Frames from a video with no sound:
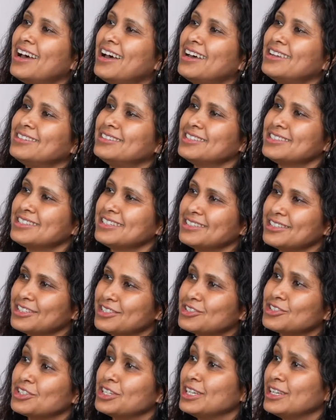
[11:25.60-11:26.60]
this
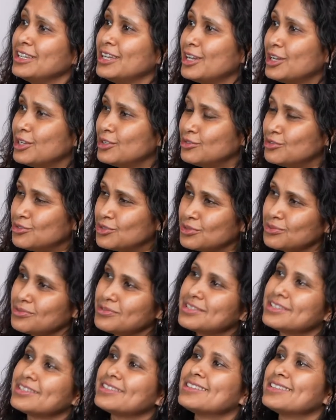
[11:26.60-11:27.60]
industry,
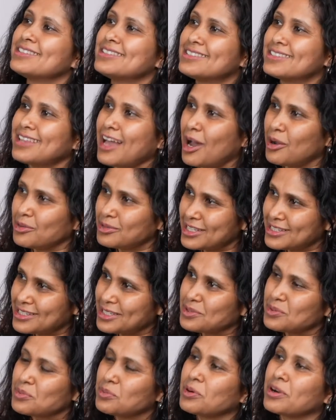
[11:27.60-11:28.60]
juices, how does
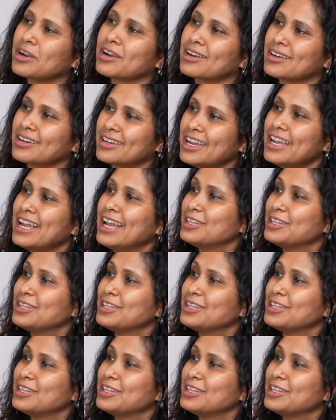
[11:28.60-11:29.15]
it work?